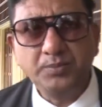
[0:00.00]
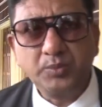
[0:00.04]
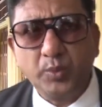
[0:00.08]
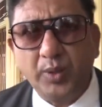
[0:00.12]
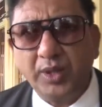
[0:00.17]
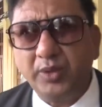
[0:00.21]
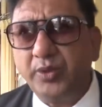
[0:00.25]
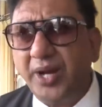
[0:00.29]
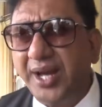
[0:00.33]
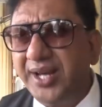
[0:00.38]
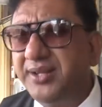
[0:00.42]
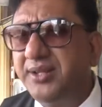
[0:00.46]

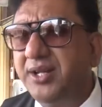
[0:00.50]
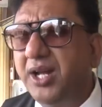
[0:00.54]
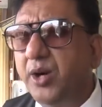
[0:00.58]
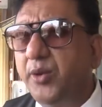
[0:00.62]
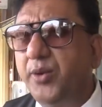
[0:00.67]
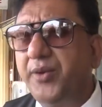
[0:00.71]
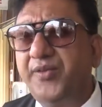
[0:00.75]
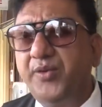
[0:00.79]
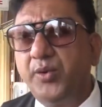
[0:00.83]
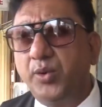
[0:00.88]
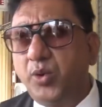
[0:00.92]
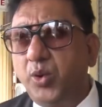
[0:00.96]
Well, right
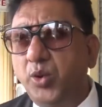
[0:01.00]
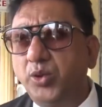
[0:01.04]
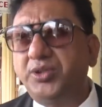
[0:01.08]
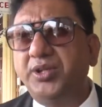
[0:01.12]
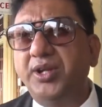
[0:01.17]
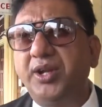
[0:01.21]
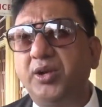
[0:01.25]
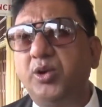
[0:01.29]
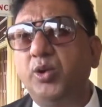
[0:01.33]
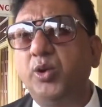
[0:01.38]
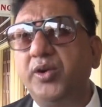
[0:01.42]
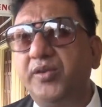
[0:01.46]
now, if you go to
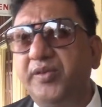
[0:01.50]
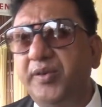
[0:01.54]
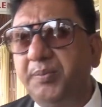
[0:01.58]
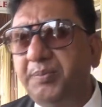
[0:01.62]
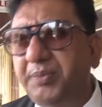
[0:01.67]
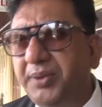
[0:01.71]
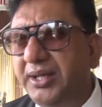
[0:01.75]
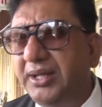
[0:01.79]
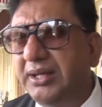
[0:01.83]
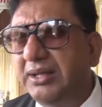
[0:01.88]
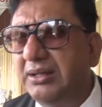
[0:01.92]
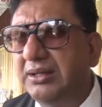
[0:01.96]
the Court of
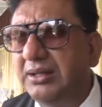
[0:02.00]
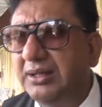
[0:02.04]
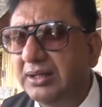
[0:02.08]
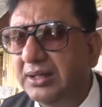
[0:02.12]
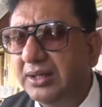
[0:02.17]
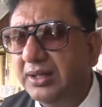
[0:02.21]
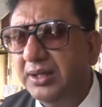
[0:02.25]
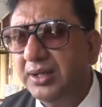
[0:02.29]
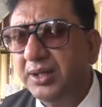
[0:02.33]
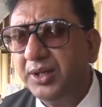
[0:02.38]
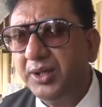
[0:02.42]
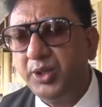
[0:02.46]
Appeal,
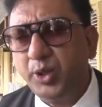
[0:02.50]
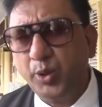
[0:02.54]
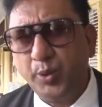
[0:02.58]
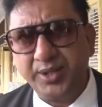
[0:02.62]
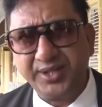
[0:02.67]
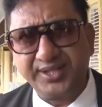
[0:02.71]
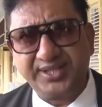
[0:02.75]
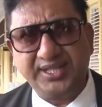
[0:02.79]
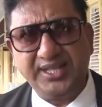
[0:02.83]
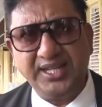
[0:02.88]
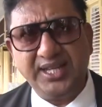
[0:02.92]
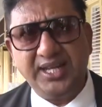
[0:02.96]
you
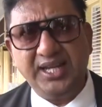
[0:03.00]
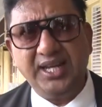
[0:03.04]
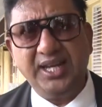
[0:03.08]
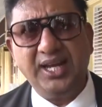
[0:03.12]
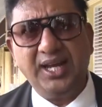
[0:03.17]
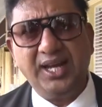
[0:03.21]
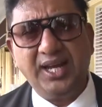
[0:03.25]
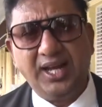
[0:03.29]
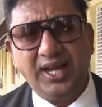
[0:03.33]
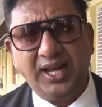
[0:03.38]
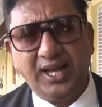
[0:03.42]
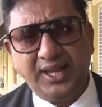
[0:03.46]
will see
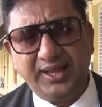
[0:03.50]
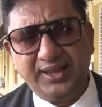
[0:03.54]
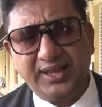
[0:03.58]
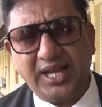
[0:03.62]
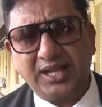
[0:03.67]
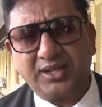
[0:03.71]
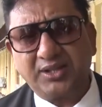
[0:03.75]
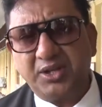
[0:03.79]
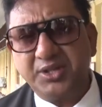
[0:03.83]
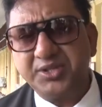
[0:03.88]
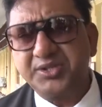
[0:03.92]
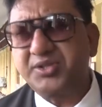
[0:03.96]

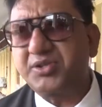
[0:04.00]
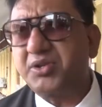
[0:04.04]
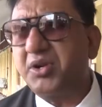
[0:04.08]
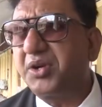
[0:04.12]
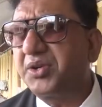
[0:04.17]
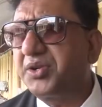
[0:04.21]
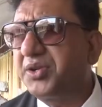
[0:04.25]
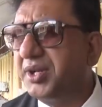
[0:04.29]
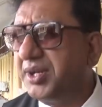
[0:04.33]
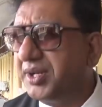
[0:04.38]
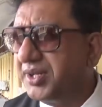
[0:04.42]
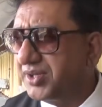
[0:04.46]
that
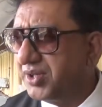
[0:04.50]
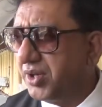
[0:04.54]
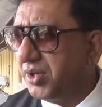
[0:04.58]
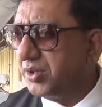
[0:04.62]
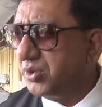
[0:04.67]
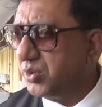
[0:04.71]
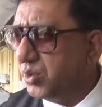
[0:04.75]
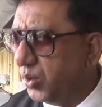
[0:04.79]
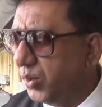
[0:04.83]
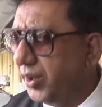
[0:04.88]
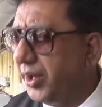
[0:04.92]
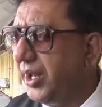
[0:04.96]
construction is
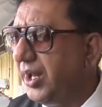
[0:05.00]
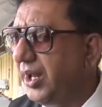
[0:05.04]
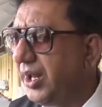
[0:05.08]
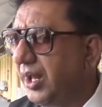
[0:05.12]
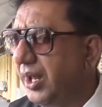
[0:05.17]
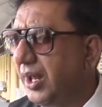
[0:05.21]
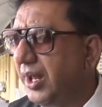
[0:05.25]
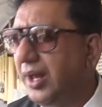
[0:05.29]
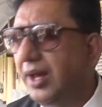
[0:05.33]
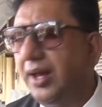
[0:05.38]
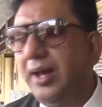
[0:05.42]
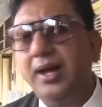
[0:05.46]
ongoing,
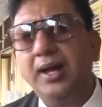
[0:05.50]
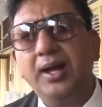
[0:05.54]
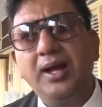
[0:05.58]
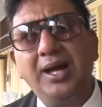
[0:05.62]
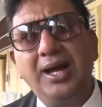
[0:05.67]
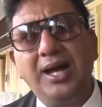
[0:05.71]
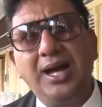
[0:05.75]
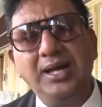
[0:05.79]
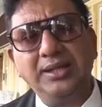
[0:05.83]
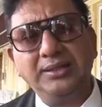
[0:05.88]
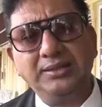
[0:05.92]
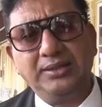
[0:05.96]

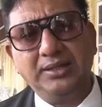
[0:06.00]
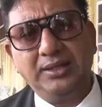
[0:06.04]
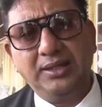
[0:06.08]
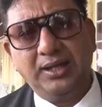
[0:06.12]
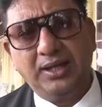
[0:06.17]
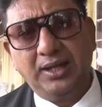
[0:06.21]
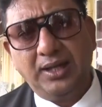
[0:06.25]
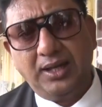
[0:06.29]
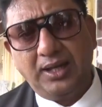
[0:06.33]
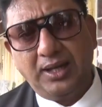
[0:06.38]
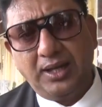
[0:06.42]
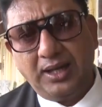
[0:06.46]
and
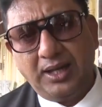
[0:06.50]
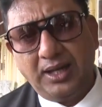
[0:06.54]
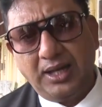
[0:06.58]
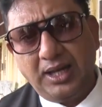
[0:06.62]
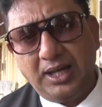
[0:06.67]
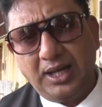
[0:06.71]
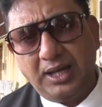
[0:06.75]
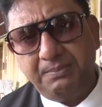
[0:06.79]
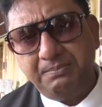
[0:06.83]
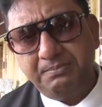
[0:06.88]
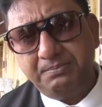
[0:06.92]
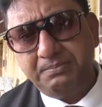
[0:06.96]

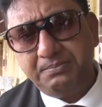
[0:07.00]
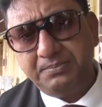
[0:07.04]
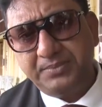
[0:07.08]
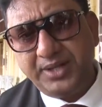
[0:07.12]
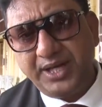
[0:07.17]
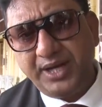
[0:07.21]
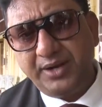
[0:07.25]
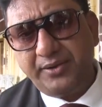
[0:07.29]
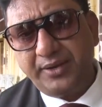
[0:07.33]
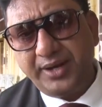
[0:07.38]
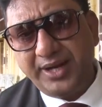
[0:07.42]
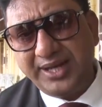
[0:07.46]

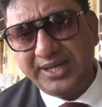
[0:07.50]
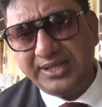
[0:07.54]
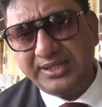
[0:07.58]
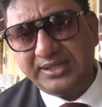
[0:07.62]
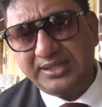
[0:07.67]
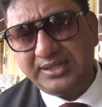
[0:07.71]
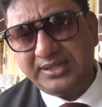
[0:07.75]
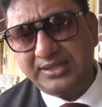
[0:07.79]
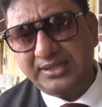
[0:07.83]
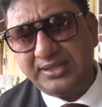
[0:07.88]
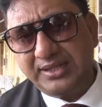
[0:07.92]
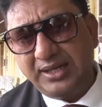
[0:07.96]
there
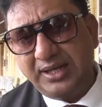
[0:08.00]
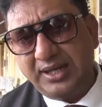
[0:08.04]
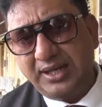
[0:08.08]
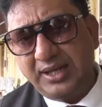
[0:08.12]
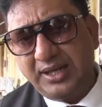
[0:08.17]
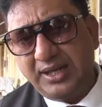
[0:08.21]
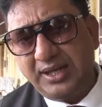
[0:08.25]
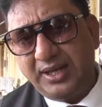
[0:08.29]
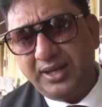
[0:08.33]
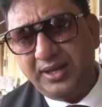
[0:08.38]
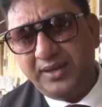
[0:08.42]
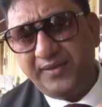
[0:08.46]
is
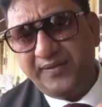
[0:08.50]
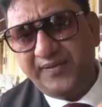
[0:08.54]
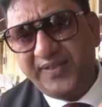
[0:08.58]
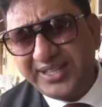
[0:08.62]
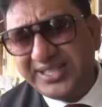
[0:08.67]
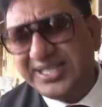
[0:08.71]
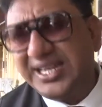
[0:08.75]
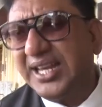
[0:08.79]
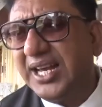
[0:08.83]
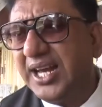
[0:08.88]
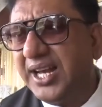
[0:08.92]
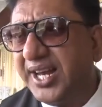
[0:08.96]

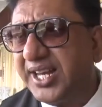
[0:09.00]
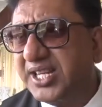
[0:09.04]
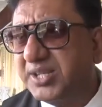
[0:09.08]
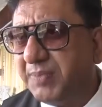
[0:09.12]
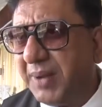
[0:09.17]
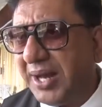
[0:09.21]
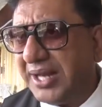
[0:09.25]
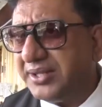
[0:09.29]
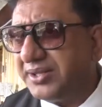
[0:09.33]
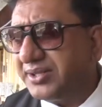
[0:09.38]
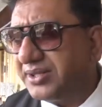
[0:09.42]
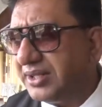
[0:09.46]
physical
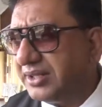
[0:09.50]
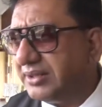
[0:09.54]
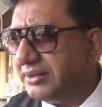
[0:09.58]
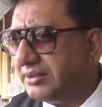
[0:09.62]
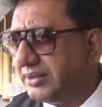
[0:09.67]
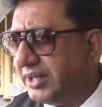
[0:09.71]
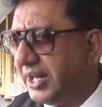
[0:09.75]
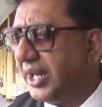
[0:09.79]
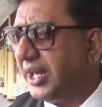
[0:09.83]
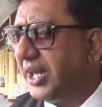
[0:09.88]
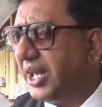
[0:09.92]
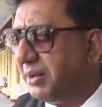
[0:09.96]
expansion
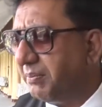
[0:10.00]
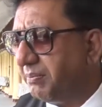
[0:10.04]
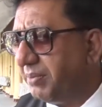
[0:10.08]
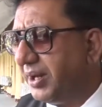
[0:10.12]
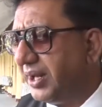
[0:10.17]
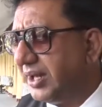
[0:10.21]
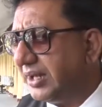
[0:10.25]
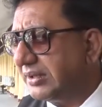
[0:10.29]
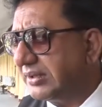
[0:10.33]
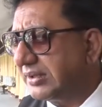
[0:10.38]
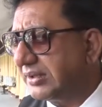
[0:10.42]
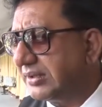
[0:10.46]
taking
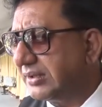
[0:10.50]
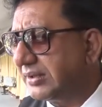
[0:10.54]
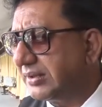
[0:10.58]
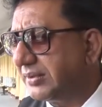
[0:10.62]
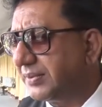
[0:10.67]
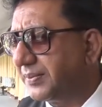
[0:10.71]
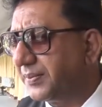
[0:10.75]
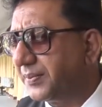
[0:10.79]
place.